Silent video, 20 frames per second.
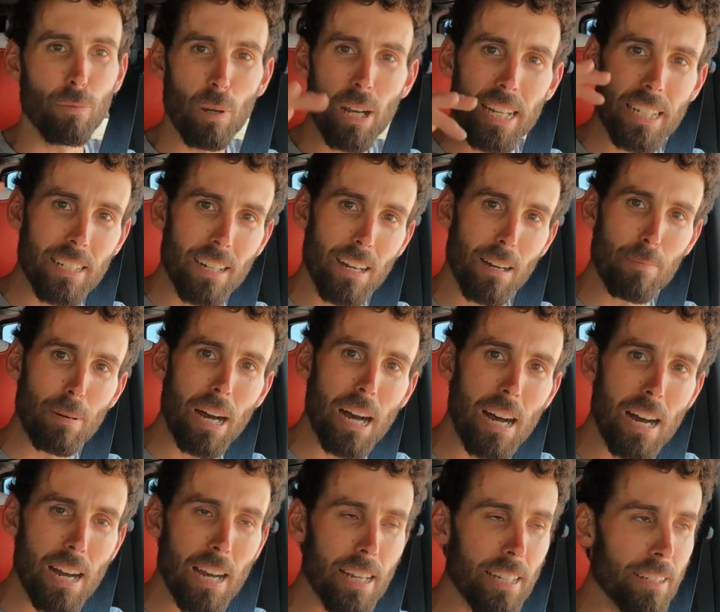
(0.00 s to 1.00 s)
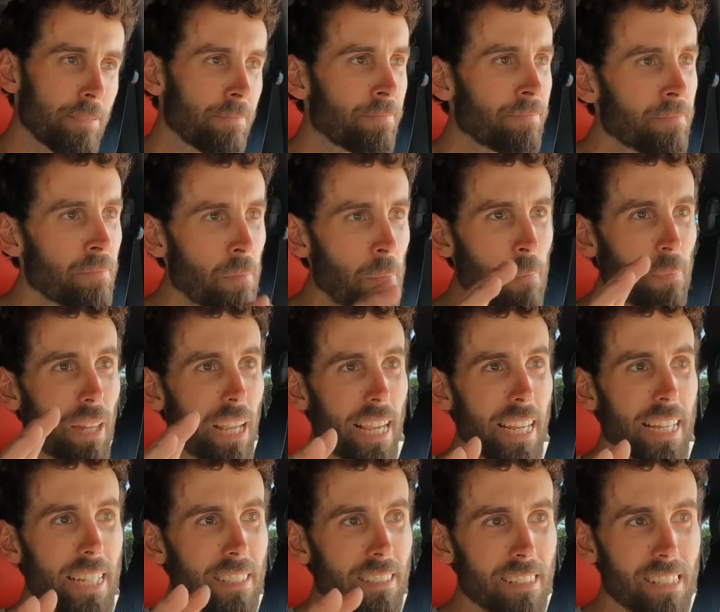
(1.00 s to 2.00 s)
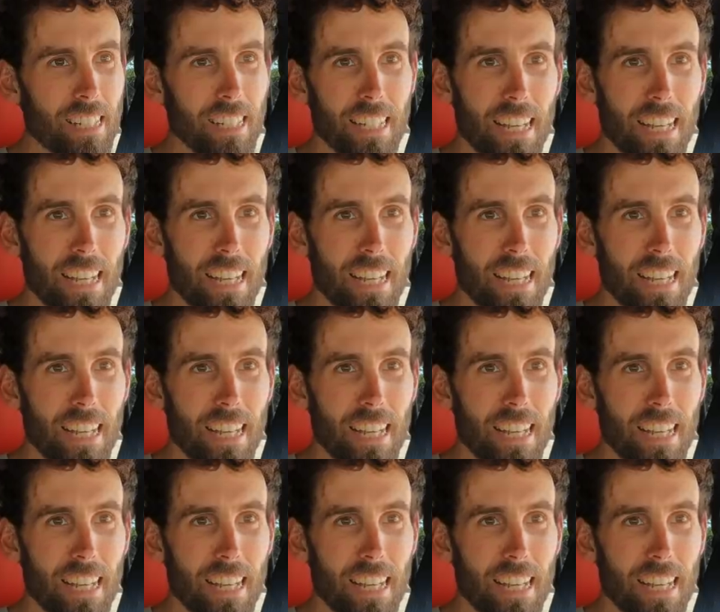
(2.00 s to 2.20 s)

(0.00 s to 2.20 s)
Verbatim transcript: of weight up high, and it's